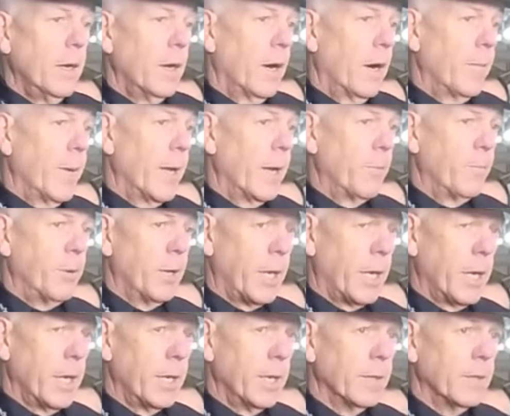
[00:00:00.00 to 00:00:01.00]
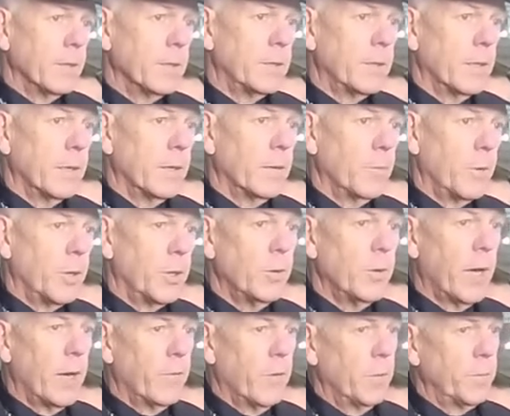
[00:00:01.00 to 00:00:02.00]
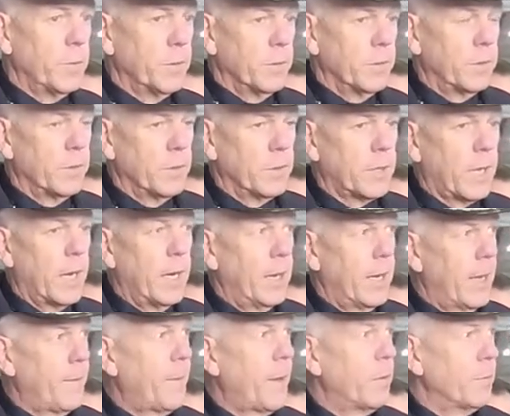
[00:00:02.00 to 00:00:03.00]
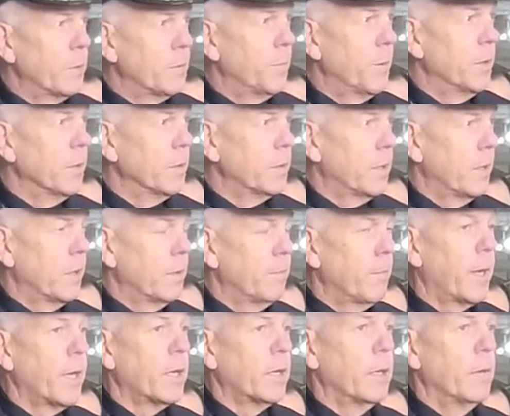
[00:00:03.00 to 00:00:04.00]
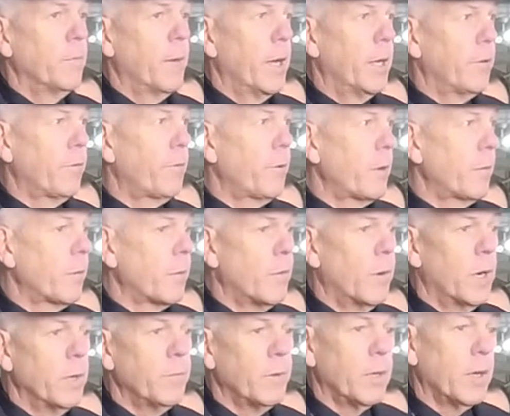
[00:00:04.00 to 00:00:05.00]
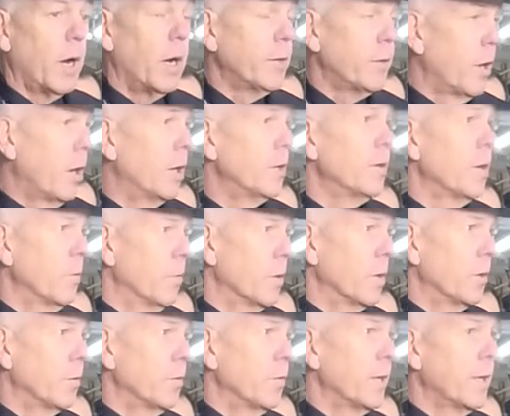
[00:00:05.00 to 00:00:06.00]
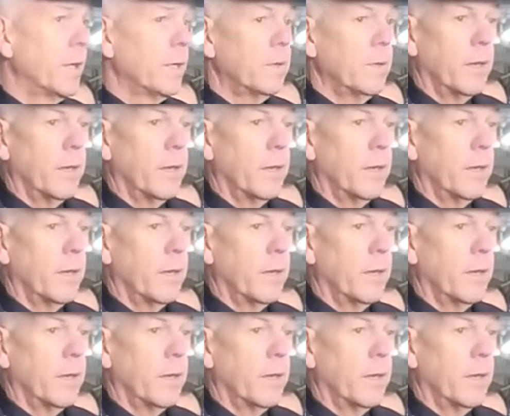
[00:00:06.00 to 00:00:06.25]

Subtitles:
I made it pretty clear that we do have options to scale up our response and make it a mandatory requirement. I don't want to do that.